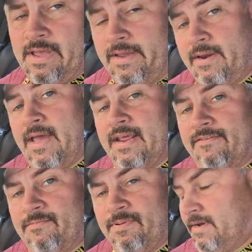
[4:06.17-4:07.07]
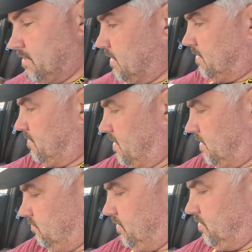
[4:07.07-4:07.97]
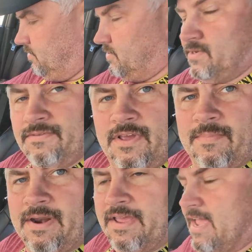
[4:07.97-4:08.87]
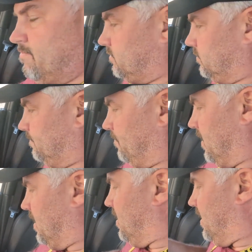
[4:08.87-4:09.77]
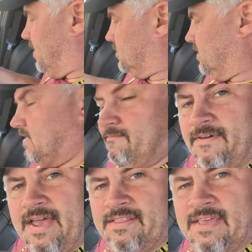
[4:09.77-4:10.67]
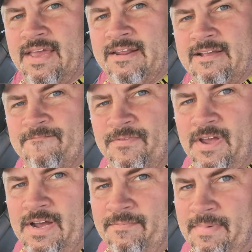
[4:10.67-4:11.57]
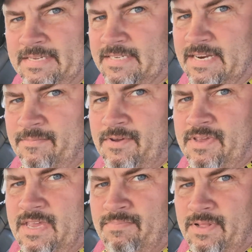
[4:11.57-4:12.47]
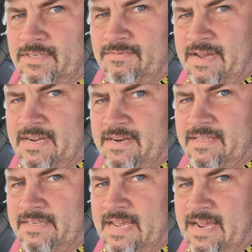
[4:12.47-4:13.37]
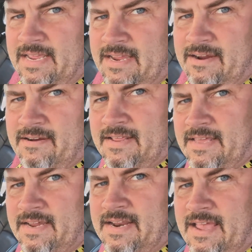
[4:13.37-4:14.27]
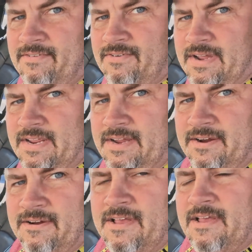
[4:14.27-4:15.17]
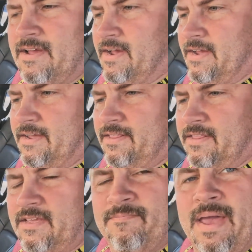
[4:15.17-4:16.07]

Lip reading: I cannot have it plugged in and reduce the amount of cables. I also like the fact that my CW key plugs right into the side here, and then I can have it right here. In the